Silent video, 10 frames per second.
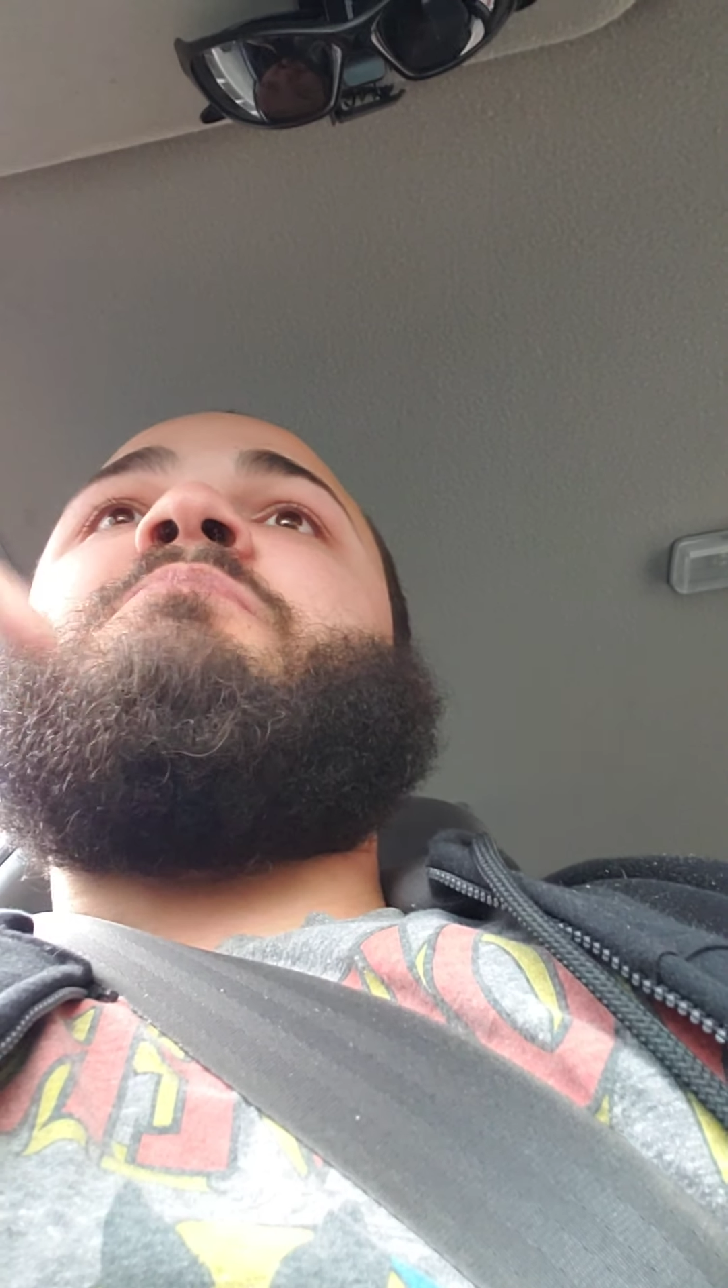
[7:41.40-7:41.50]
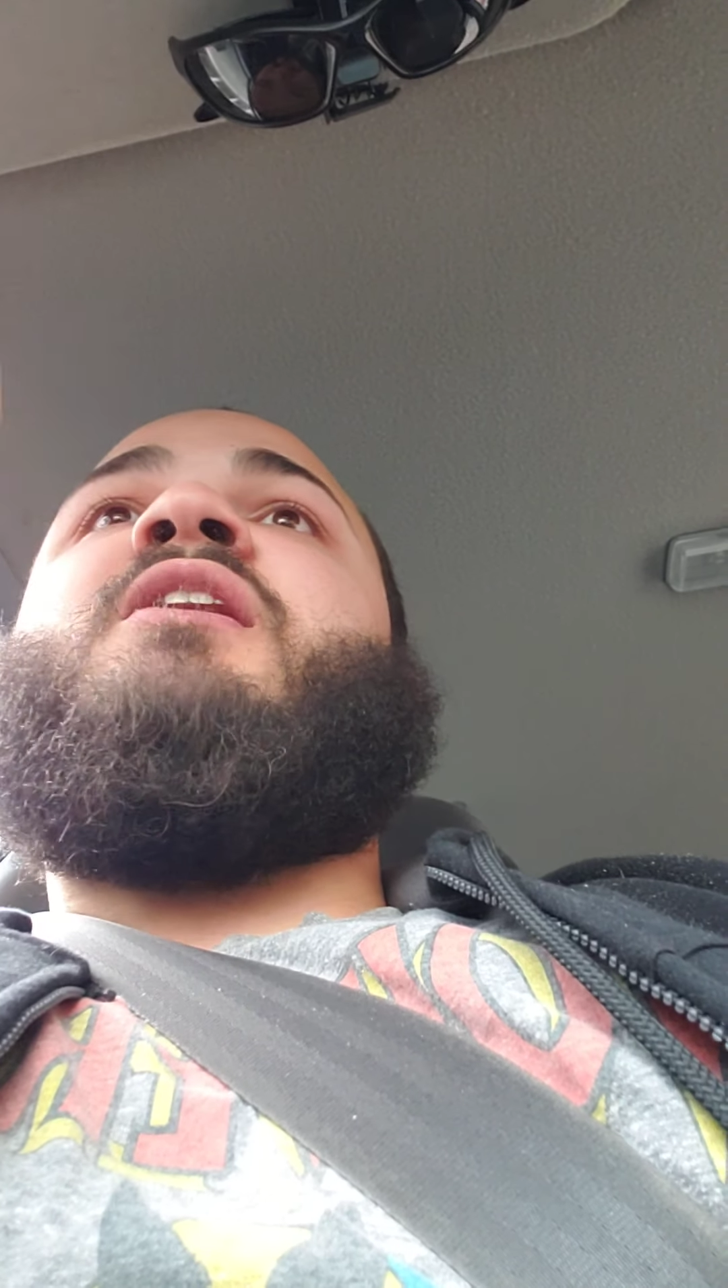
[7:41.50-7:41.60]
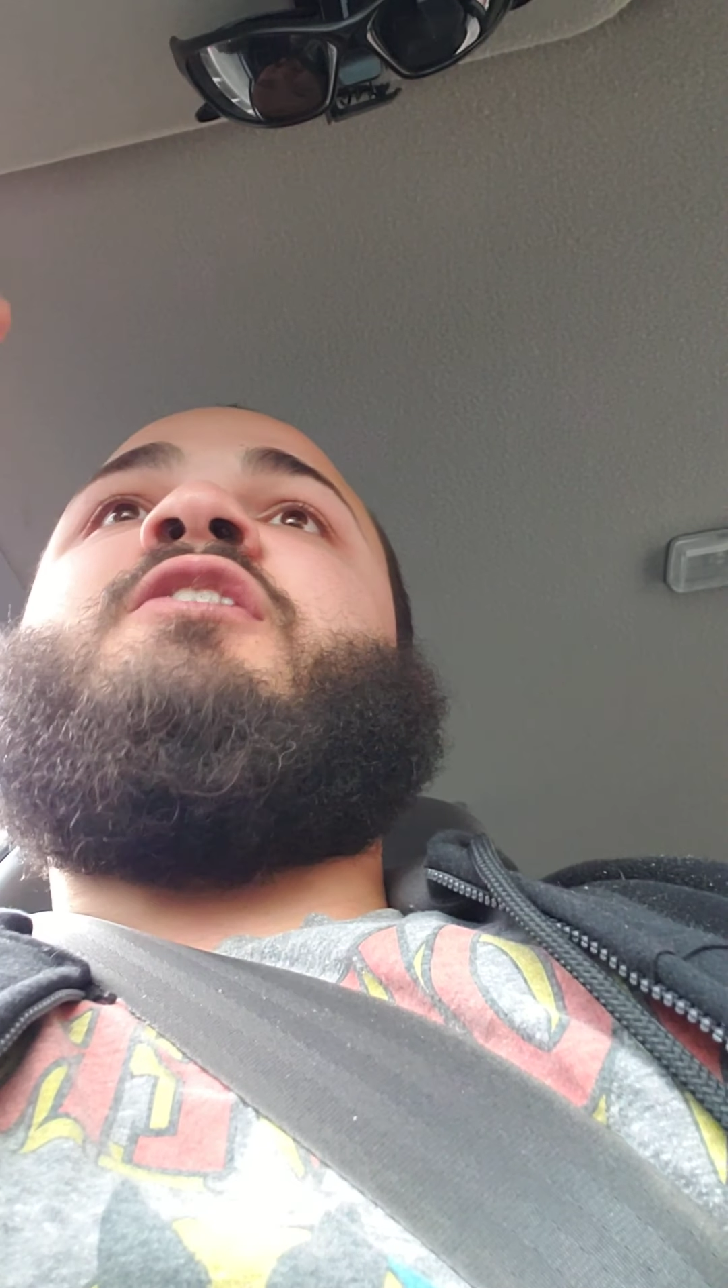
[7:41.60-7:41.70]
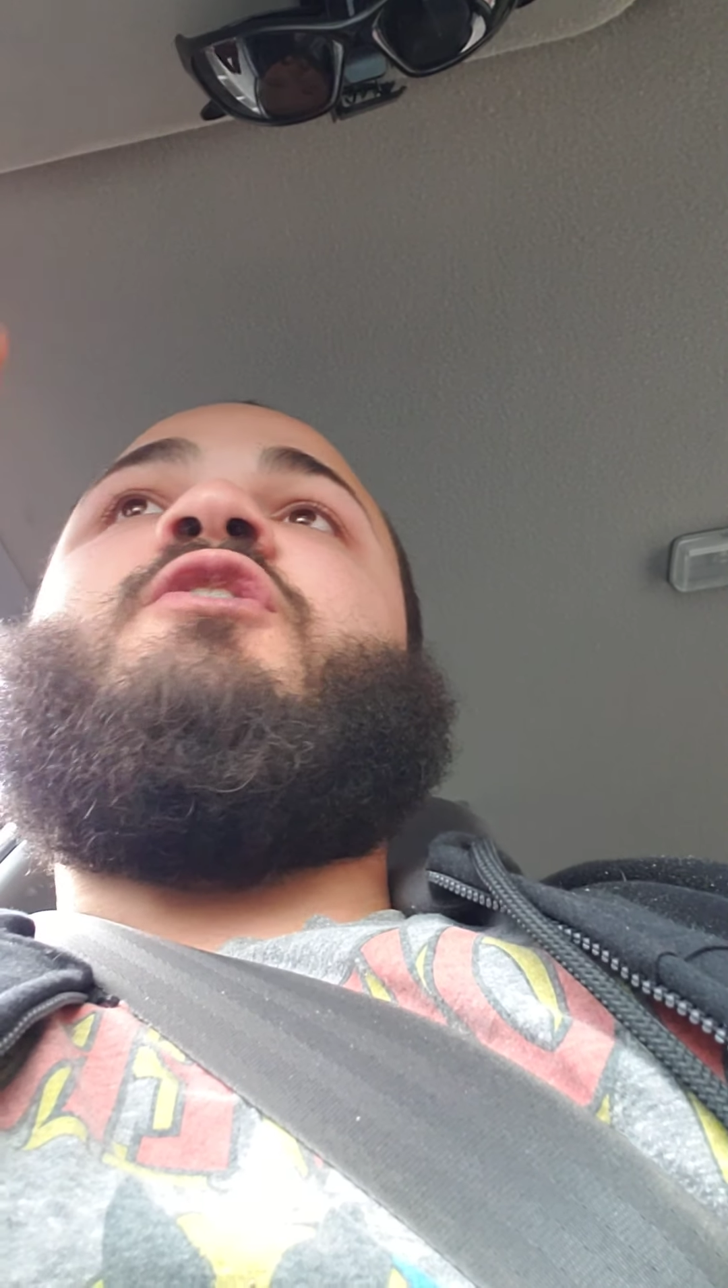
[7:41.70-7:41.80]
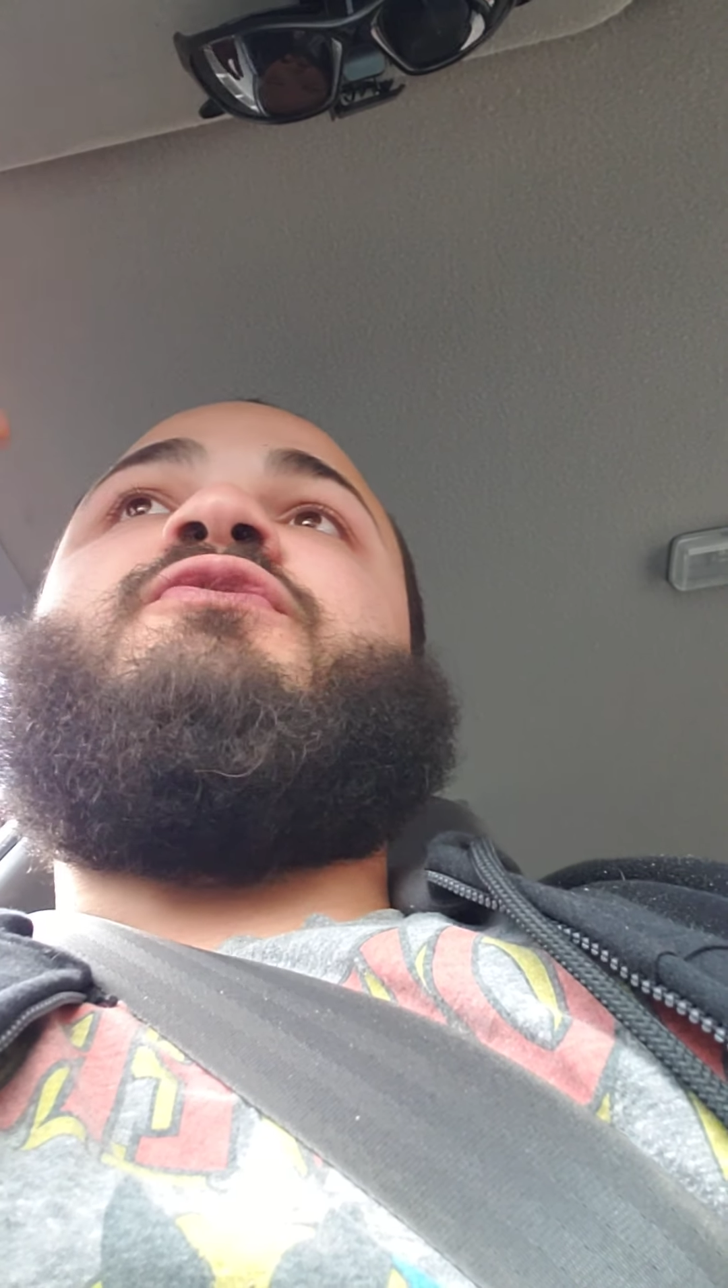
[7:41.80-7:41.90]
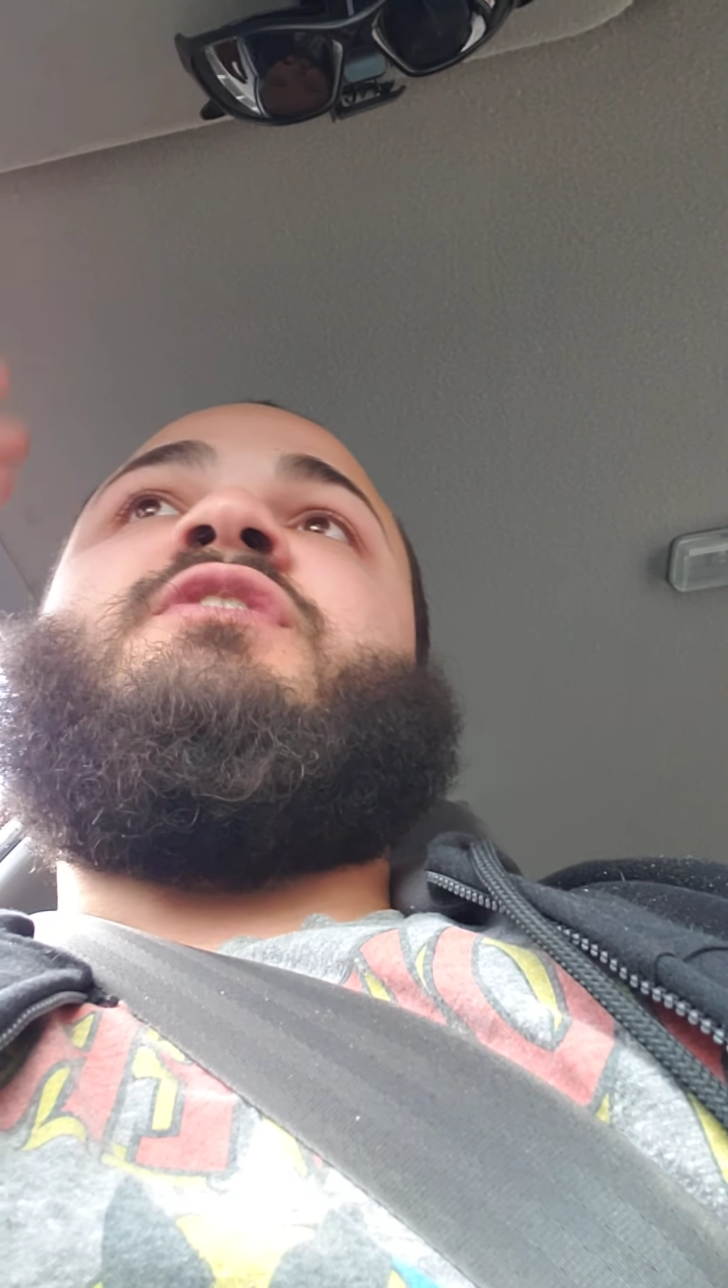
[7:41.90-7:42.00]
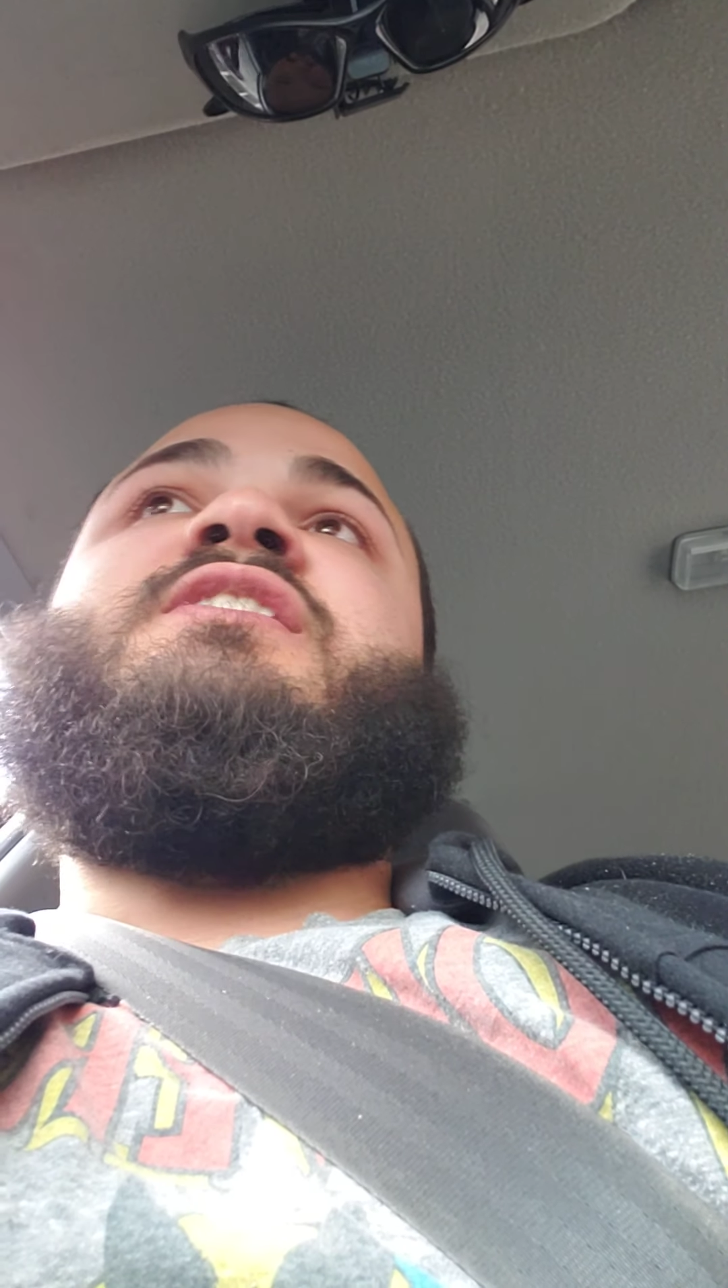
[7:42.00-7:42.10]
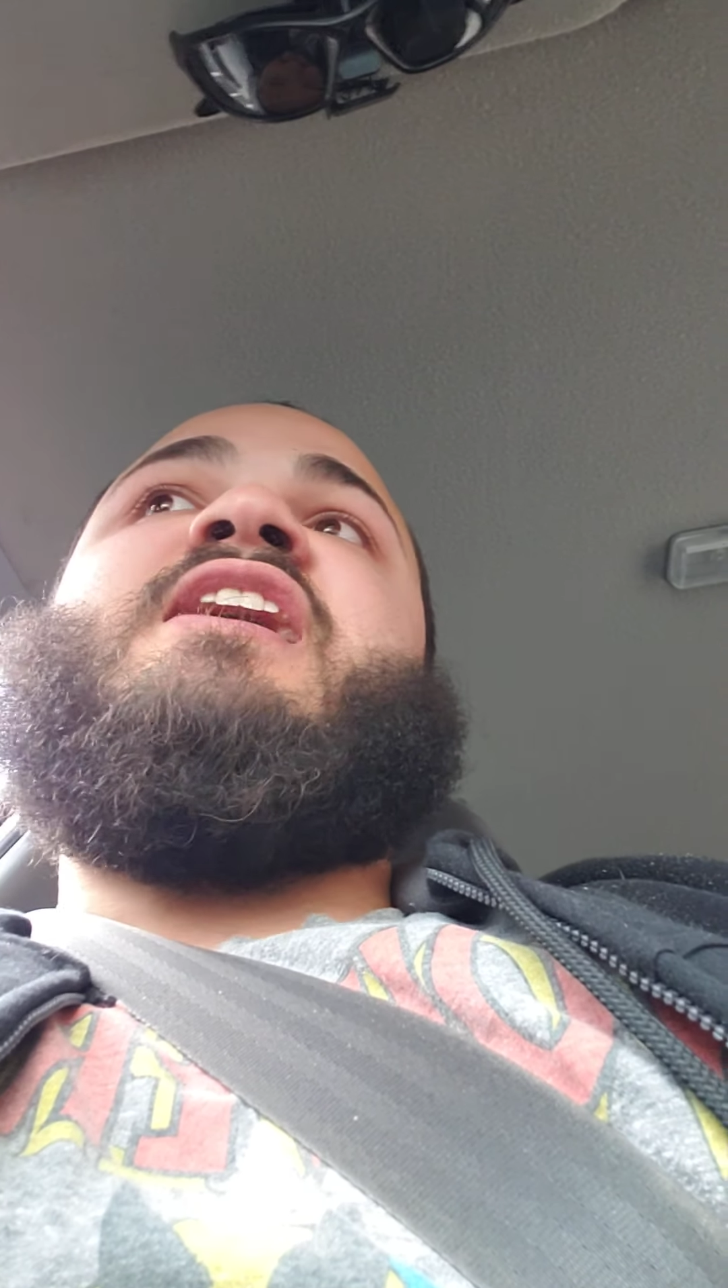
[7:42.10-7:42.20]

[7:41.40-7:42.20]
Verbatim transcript: my girlfriend's